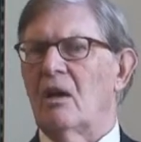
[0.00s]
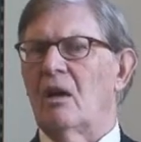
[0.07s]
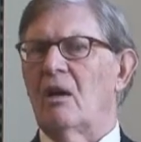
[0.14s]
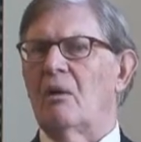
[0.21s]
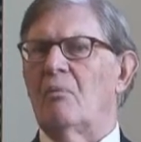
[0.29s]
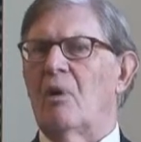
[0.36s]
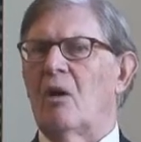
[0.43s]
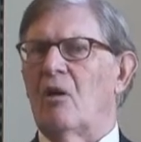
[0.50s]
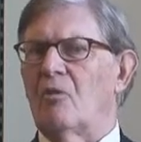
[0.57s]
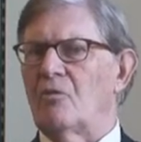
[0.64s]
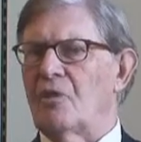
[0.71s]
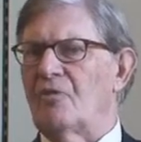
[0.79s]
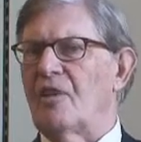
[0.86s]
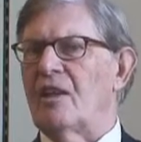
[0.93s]

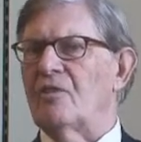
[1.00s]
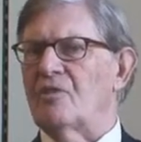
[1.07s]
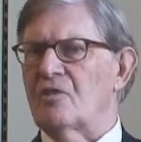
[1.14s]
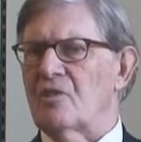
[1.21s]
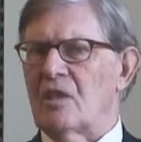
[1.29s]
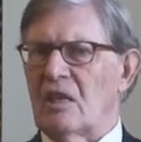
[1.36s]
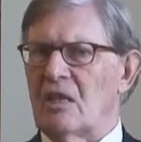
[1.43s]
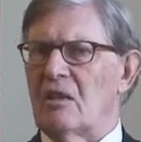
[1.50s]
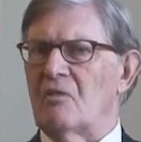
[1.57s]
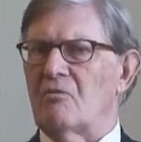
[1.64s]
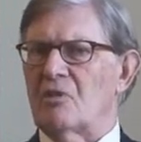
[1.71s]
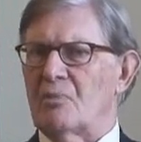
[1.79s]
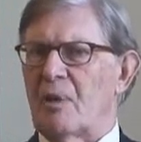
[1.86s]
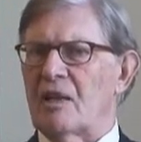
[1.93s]
of defence in
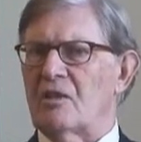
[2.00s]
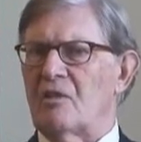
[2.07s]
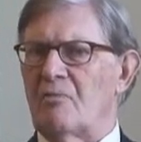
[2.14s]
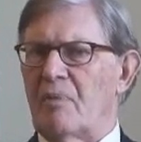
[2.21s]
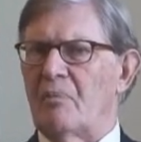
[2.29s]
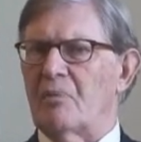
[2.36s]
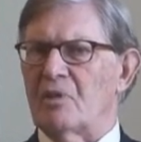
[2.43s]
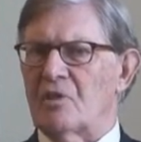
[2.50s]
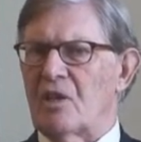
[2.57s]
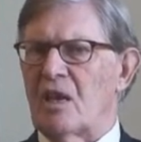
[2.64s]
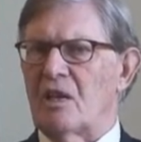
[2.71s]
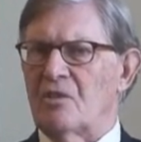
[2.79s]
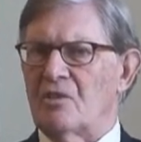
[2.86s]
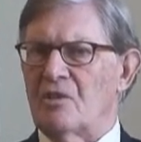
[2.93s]
the respective member
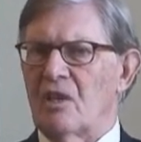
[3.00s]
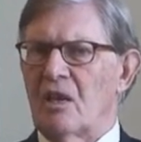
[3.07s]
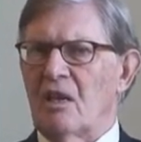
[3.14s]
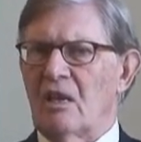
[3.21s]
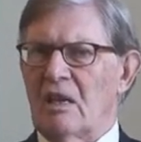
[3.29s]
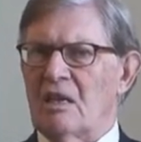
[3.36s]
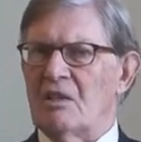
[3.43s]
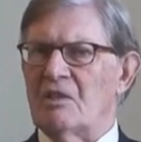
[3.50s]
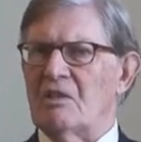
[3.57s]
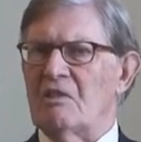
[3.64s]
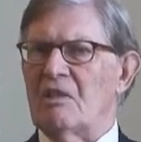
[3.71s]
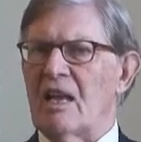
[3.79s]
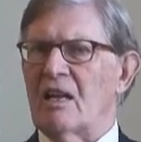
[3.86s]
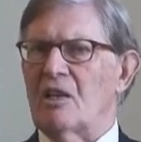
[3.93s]
states
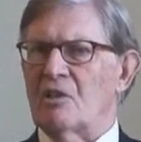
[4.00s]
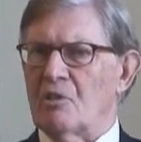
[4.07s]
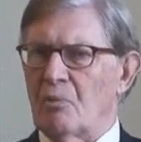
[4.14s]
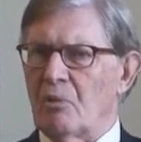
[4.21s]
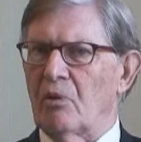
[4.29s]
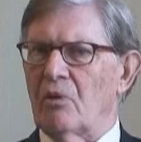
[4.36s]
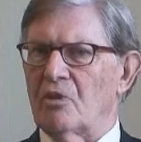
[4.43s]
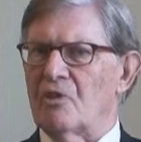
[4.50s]
is negligible,